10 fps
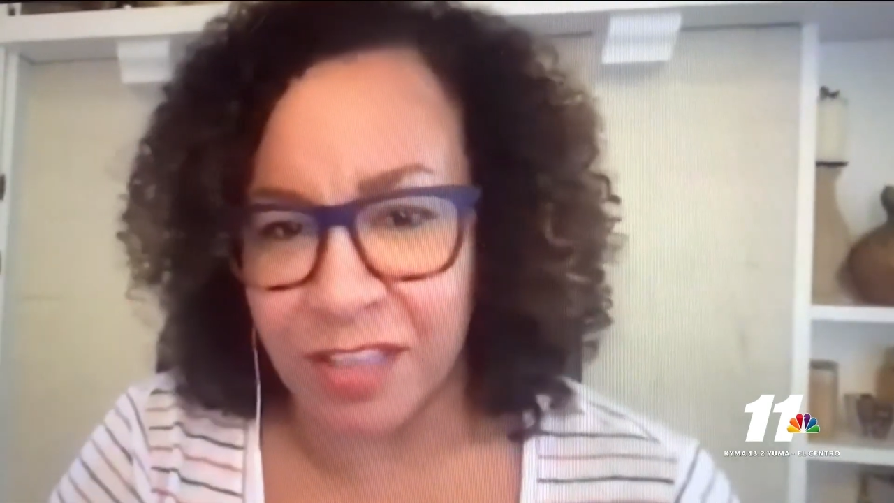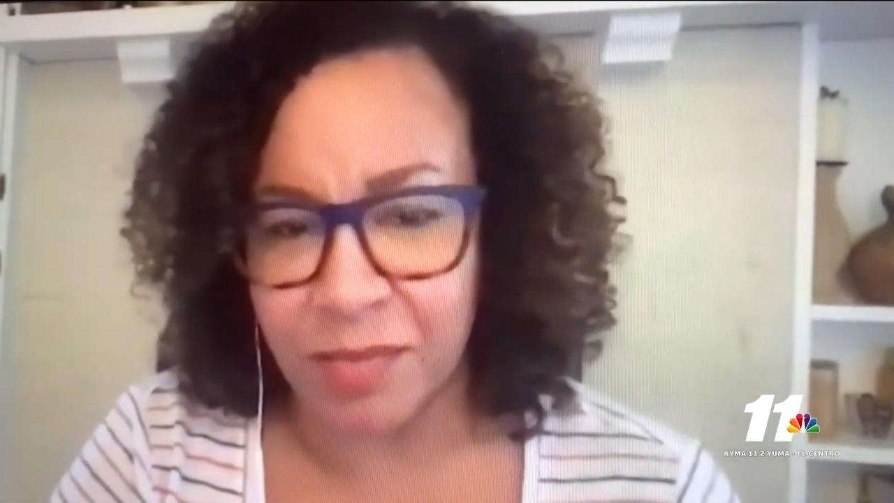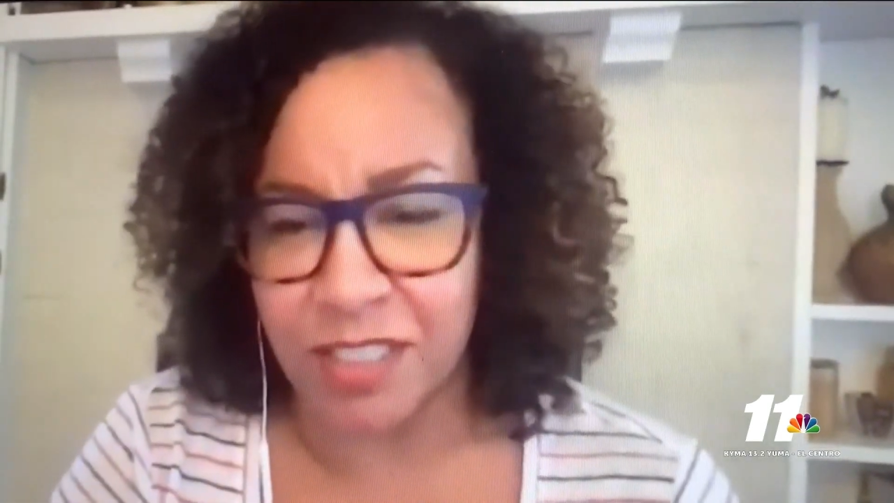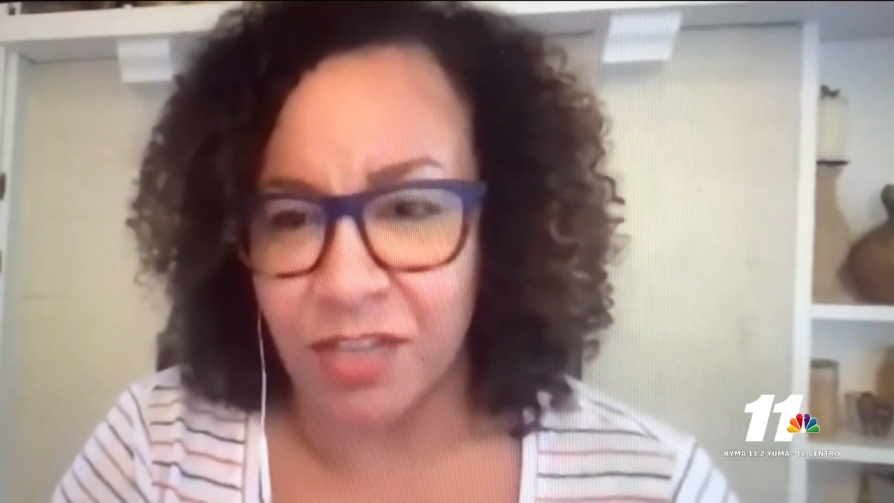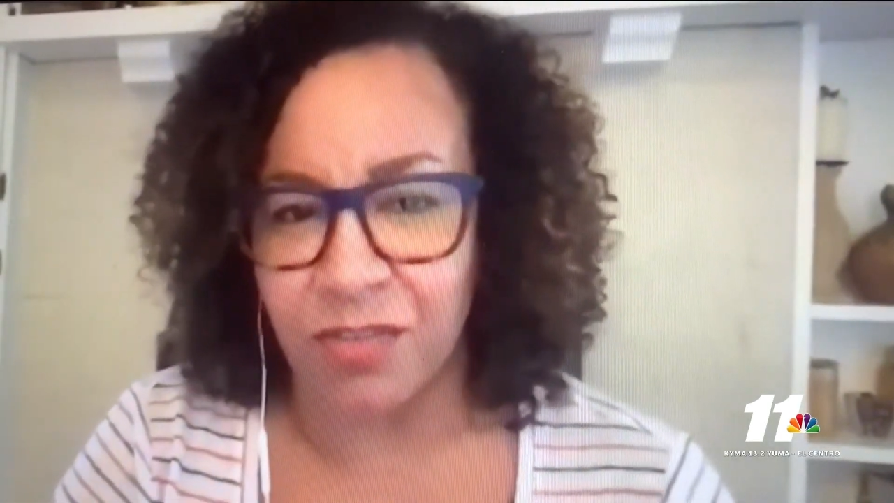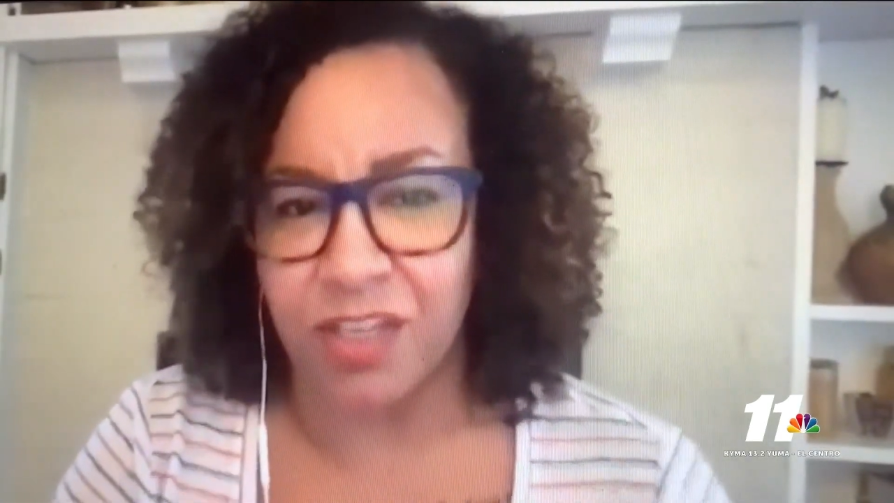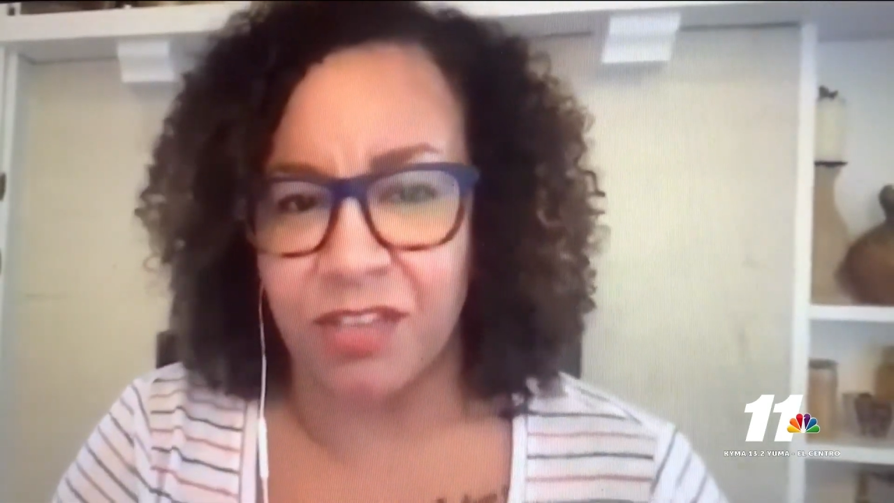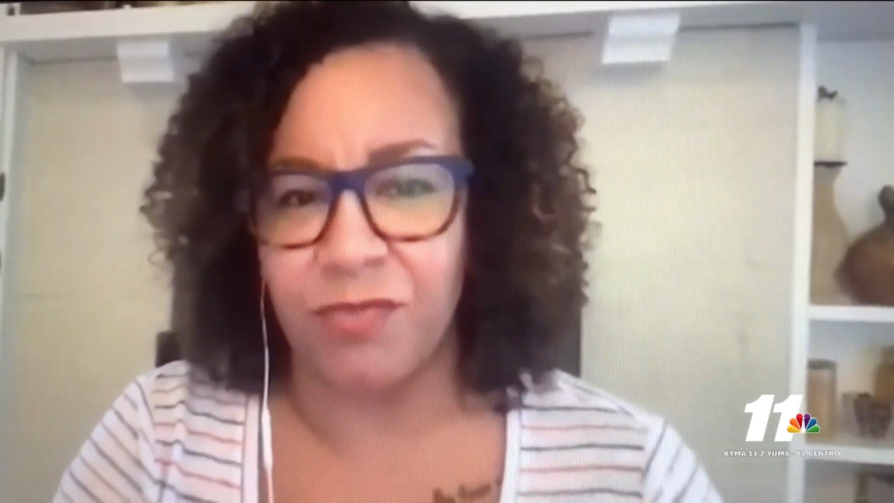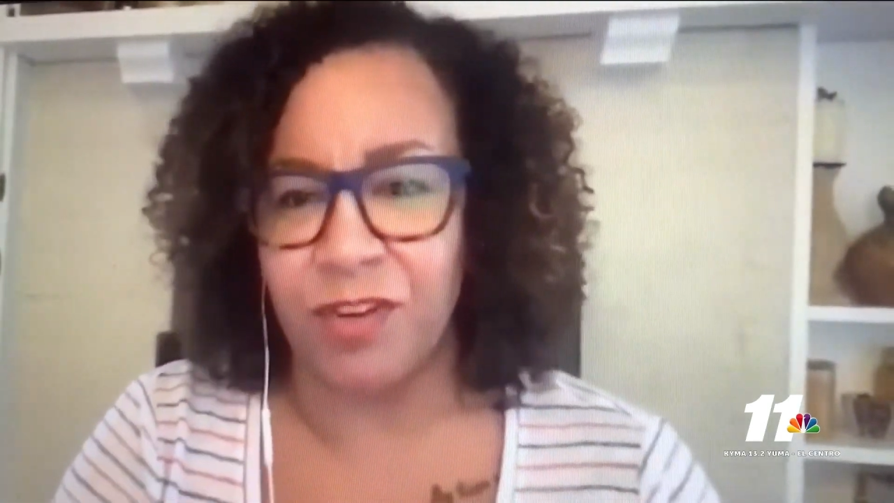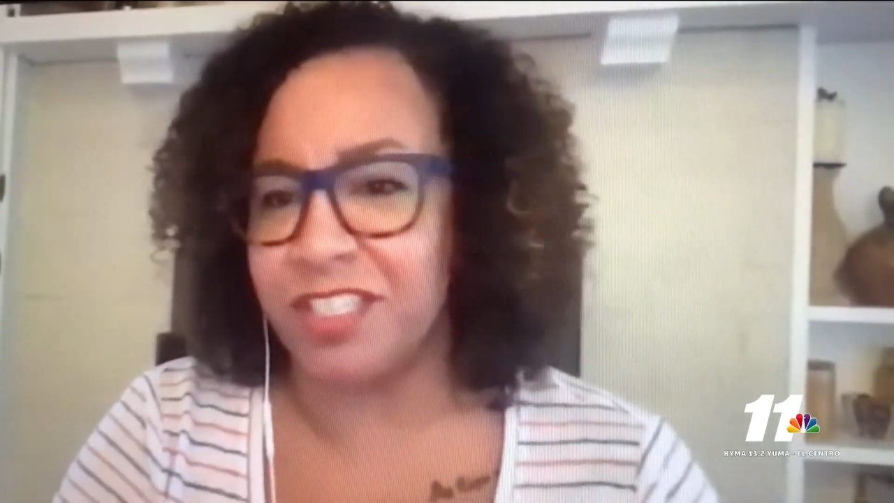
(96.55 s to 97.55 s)
them is a,
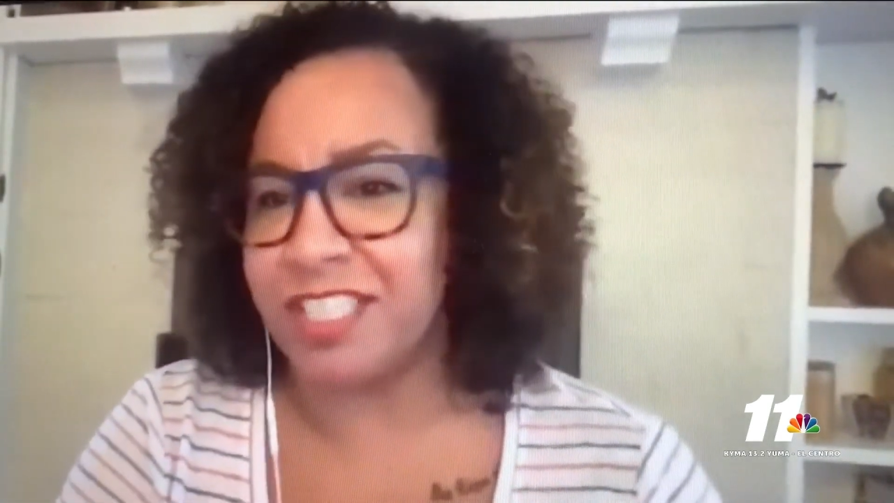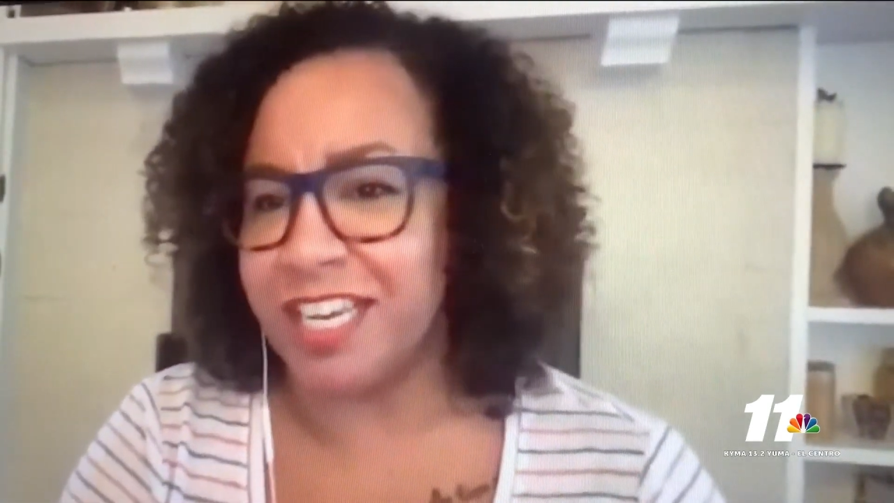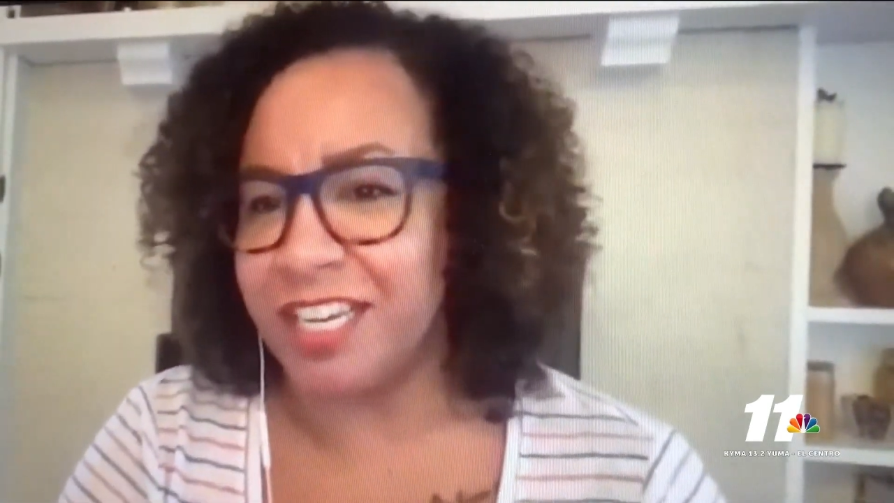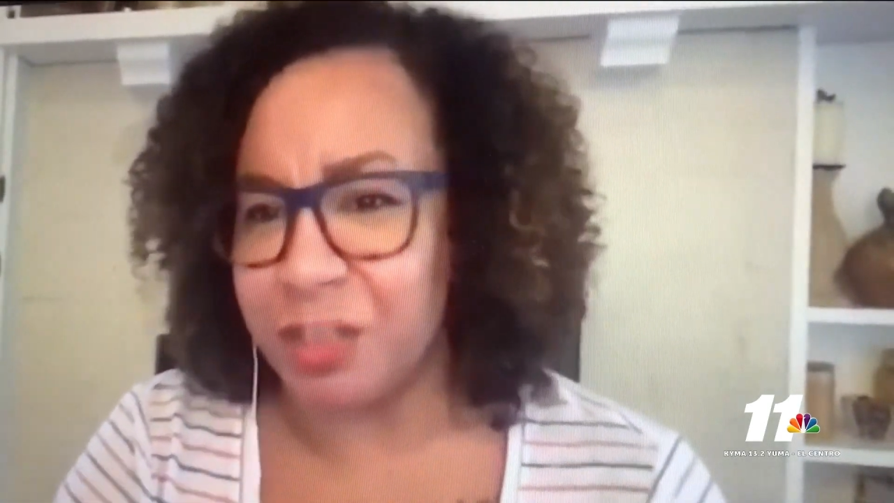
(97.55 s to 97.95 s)
a fair stake in